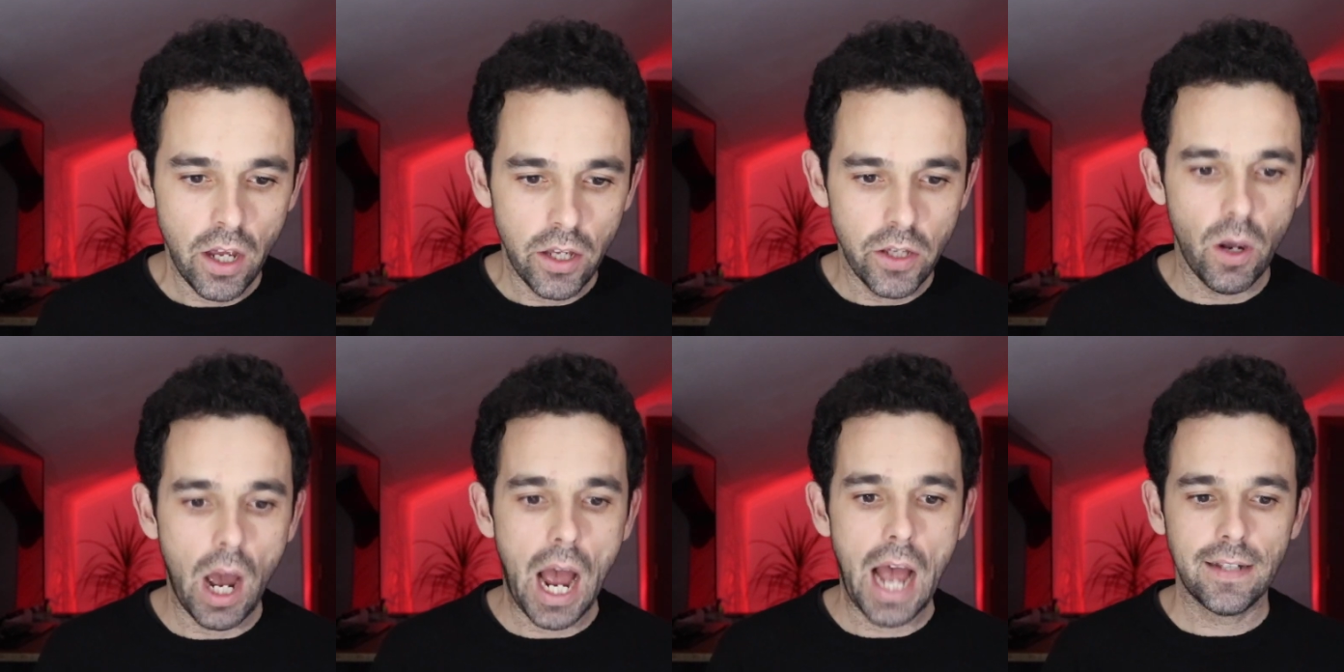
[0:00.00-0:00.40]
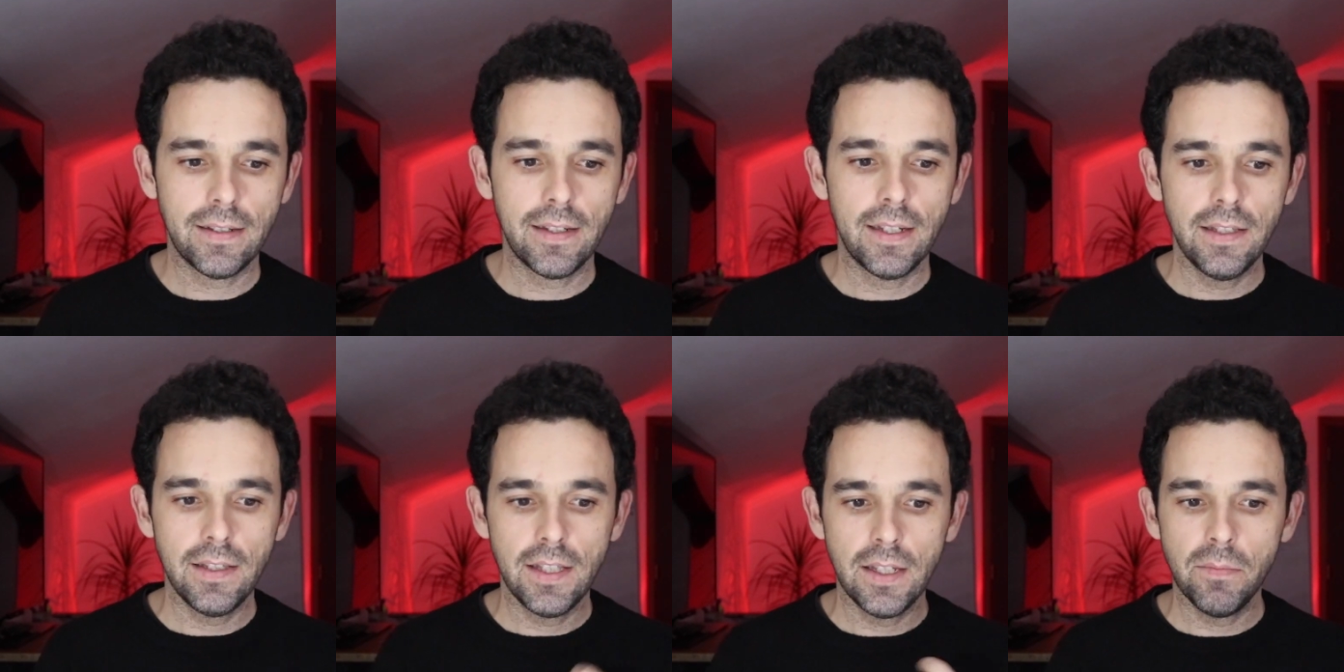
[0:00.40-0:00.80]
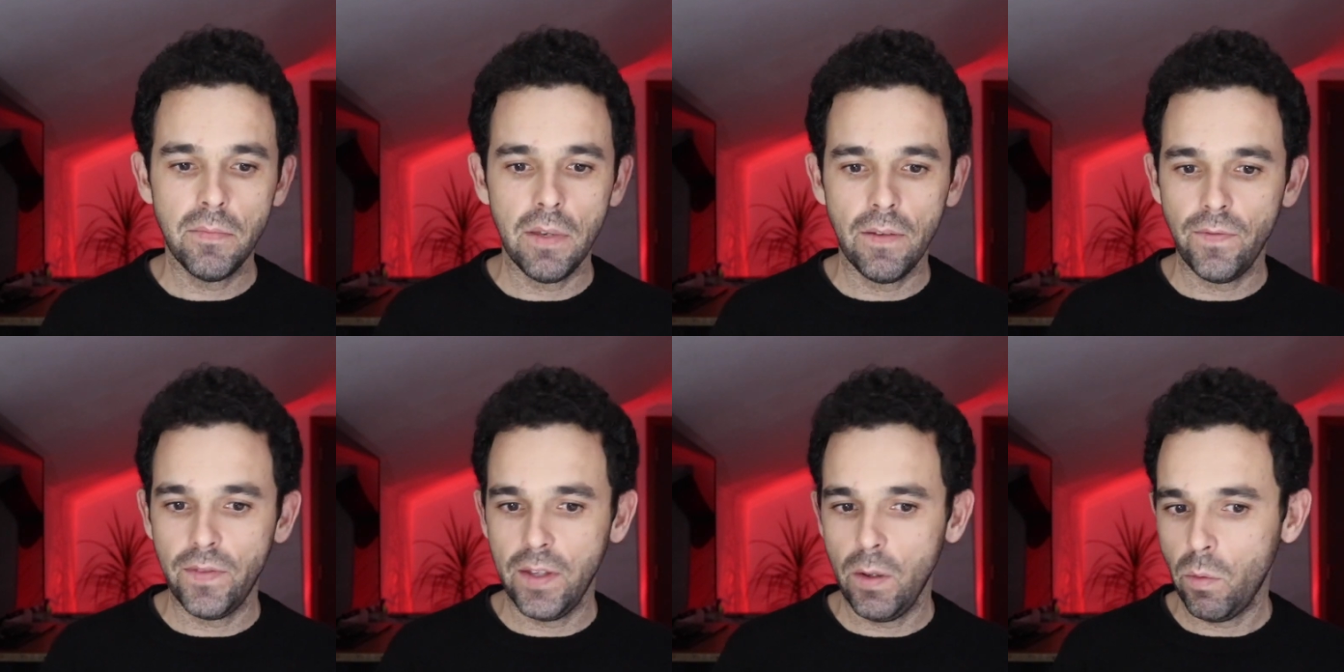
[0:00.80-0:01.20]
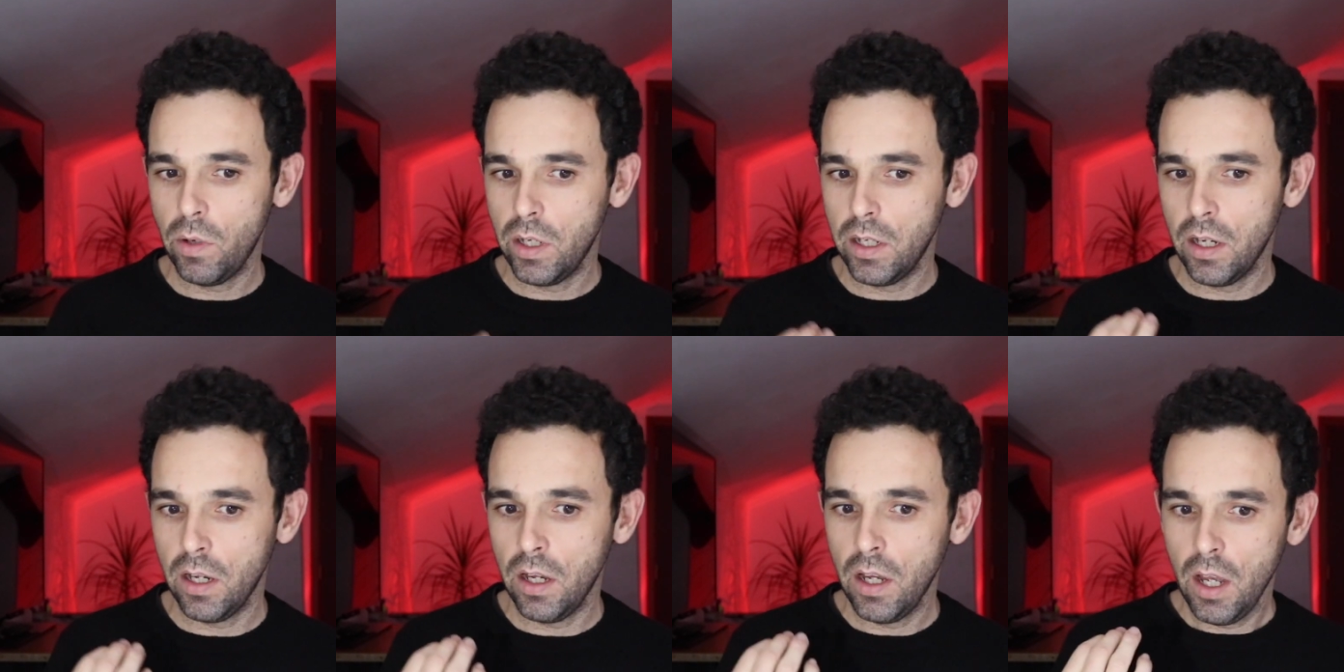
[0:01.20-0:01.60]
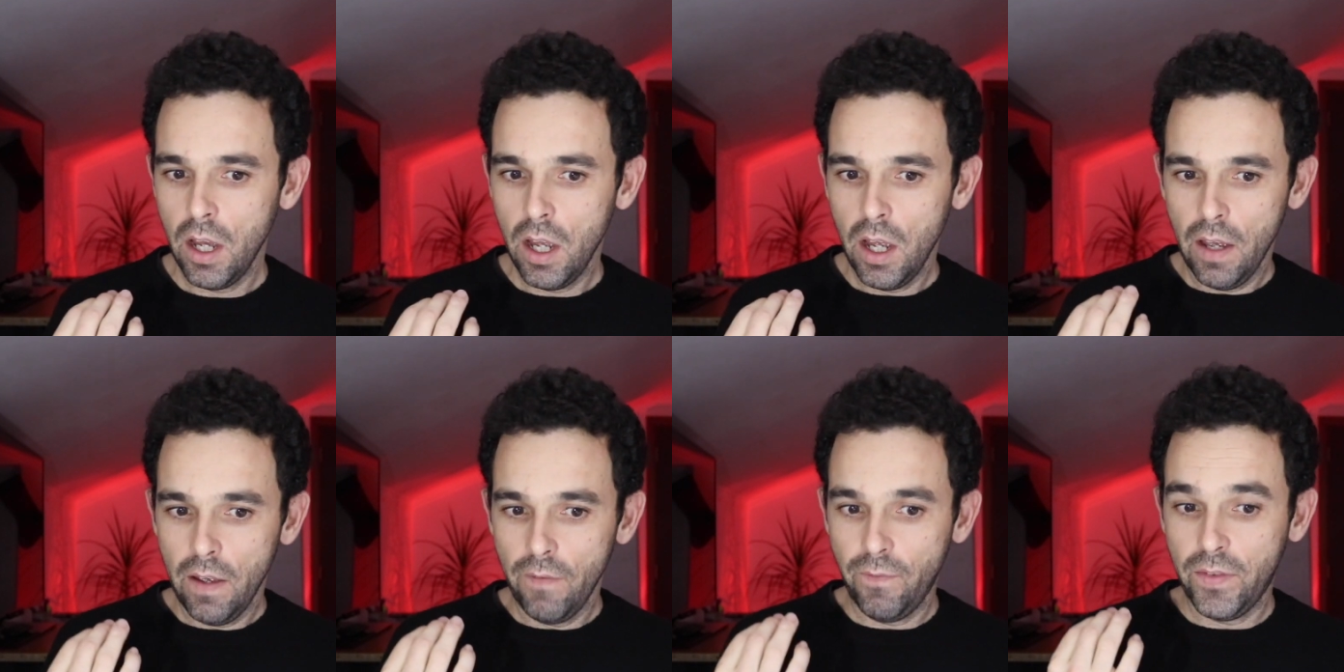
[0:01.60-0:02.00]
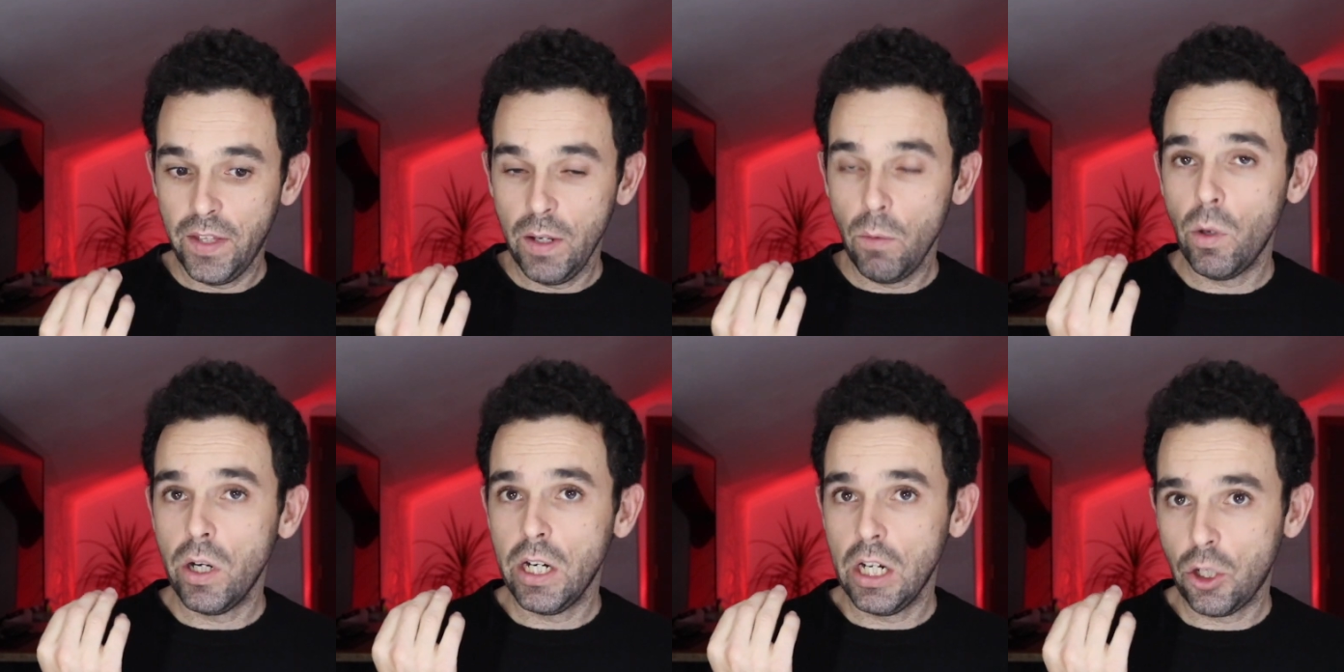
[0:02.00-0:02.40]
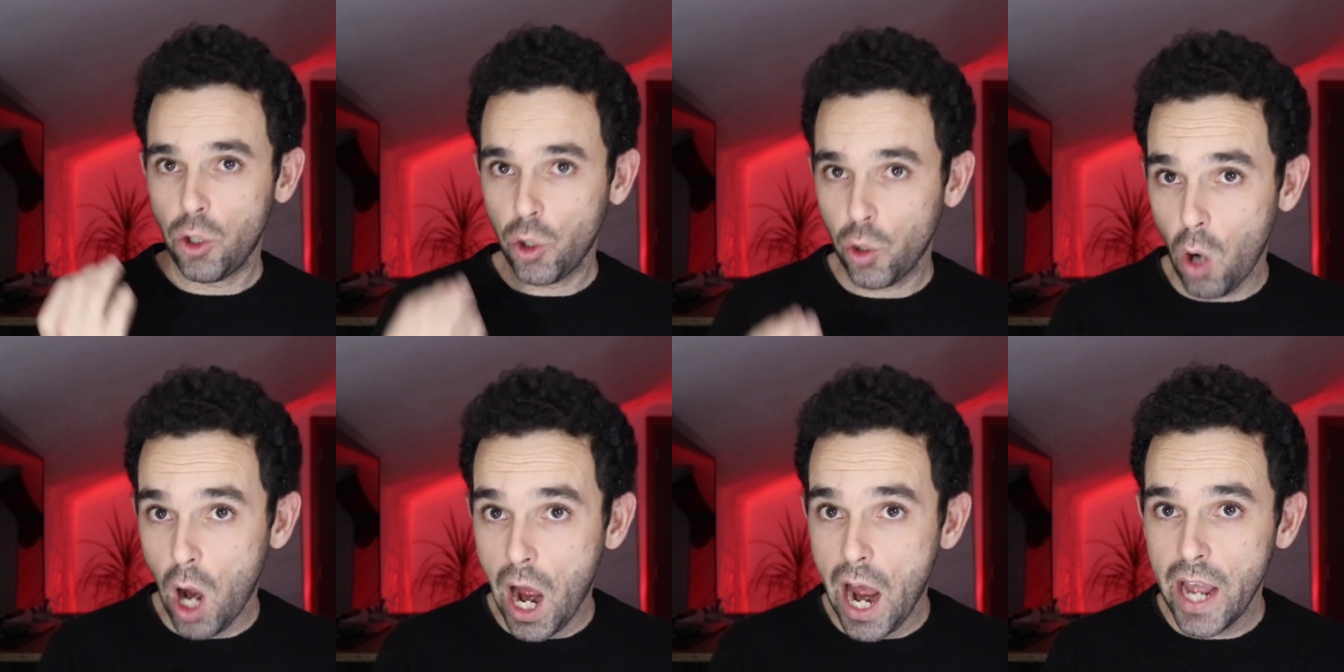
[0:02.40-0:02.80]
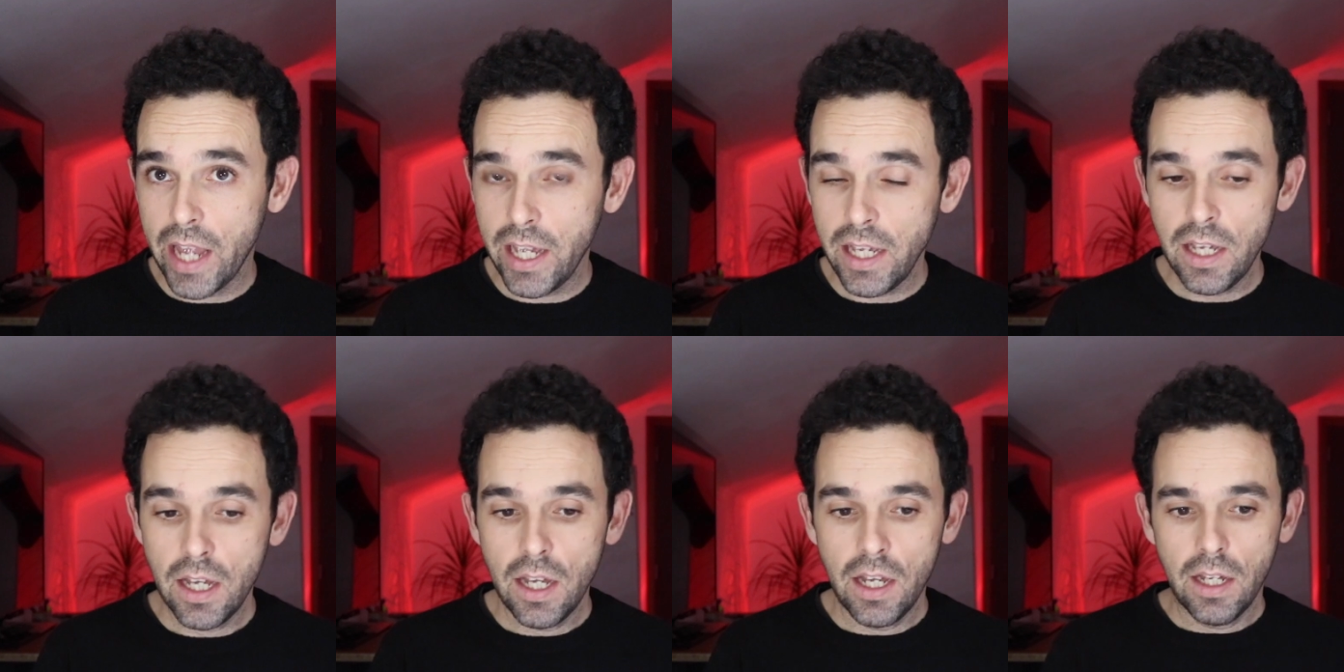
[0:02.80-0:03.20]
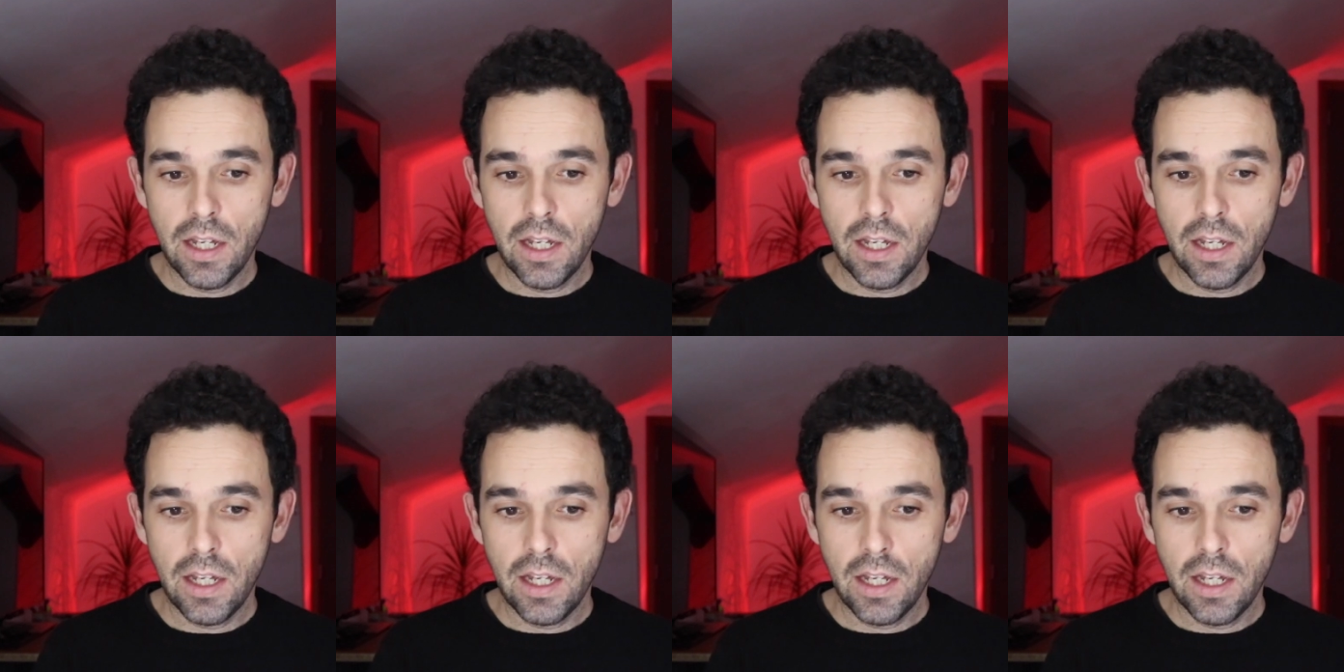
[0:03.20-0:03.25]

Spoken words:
You're asking them if they wanna try